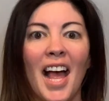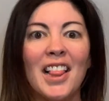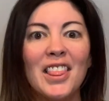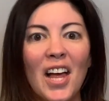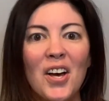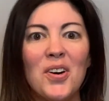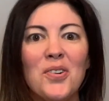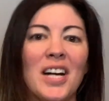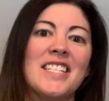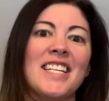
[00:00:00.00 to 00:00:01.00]
Hello,
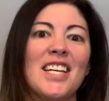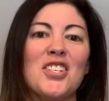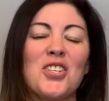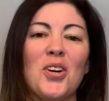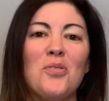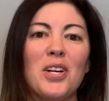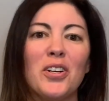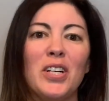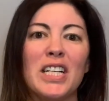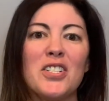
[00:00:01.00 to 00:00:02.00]
on today's show we are
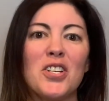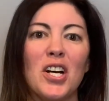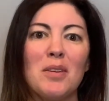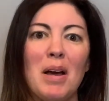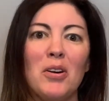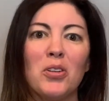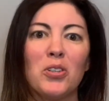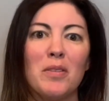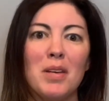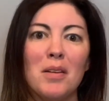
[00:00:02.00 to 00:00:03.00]
going to talk about
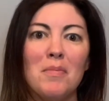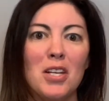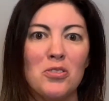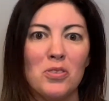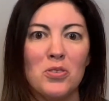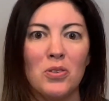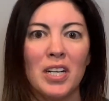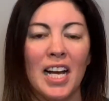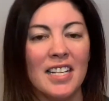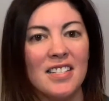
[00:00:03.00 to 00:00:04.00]
Caribbean Beach Resort
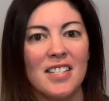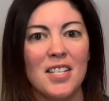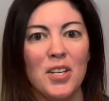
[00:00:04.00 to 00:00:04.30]
at Disney